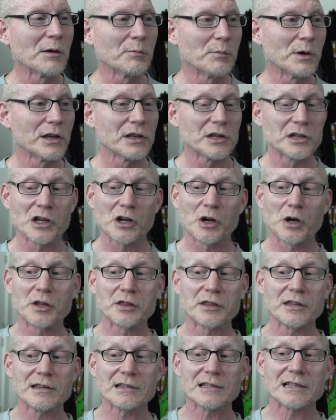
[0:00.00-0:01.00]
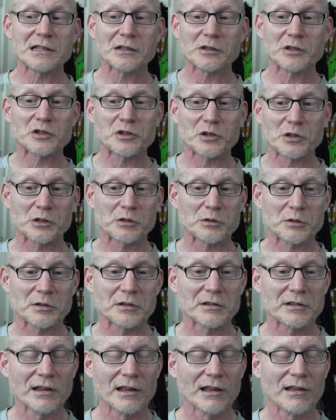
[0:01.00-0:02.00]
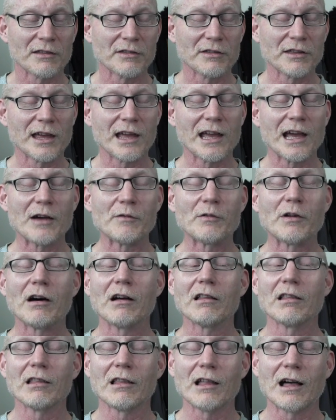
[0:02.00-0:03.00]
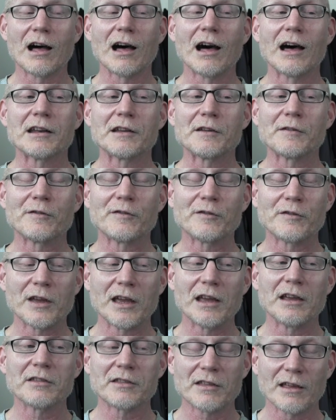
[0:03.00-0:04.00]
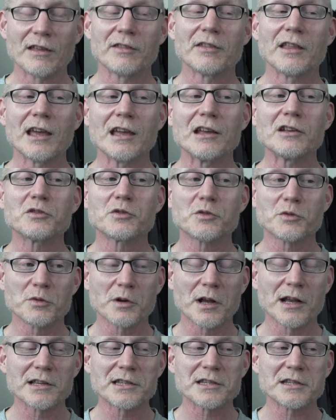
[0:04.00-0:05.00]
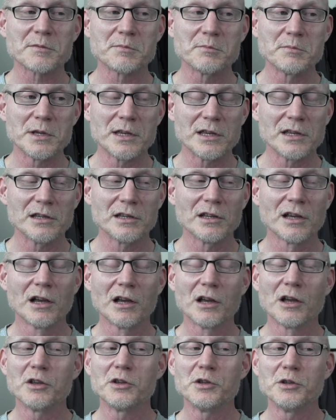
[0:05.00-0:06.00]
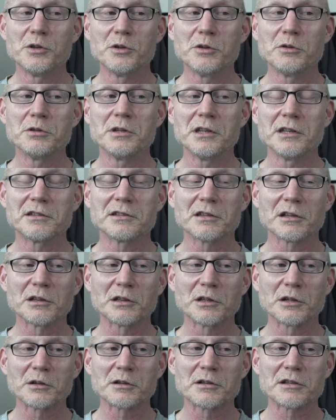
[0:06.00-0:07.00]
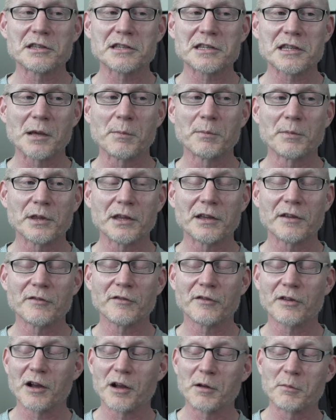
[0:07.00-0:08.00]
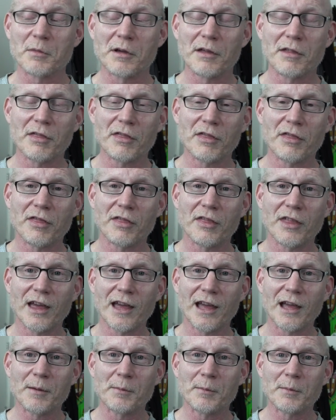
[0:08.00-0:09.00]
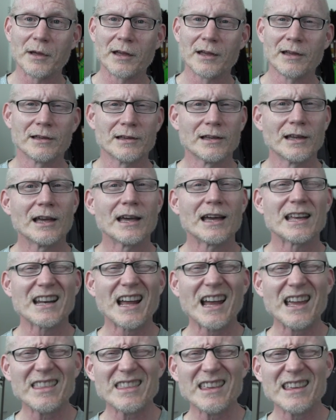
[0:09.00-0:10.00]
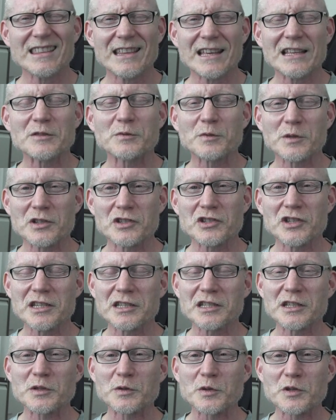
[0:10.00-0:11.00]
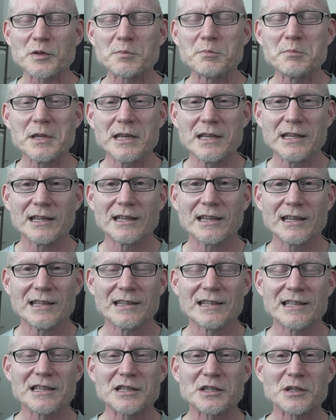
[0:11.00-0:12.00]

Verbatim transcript: but you know what? These little children, they have a lot of faith and they trust me. You need to learn something from them. I think that's what Jesus was meaning in this